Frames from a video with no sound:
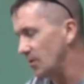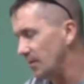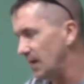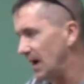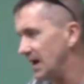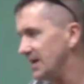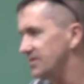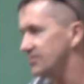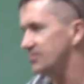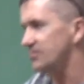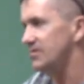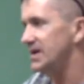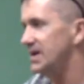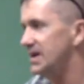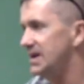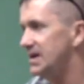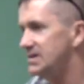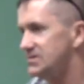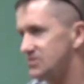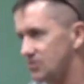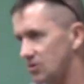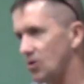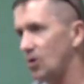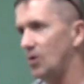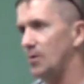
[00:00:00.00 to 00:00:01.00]
by
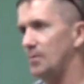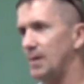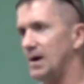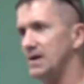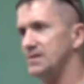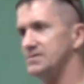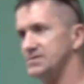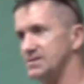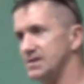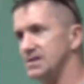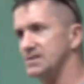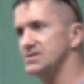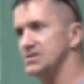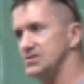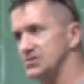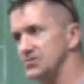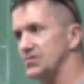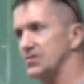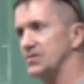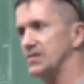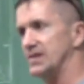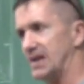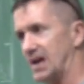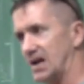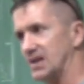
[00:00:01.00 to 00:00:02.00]
threes or going by sixes
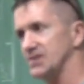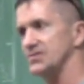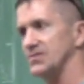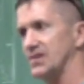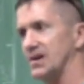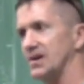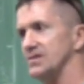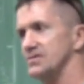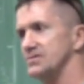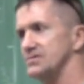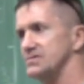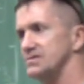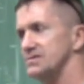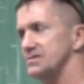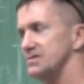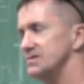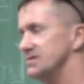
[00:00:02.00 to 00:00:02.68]
for the x values.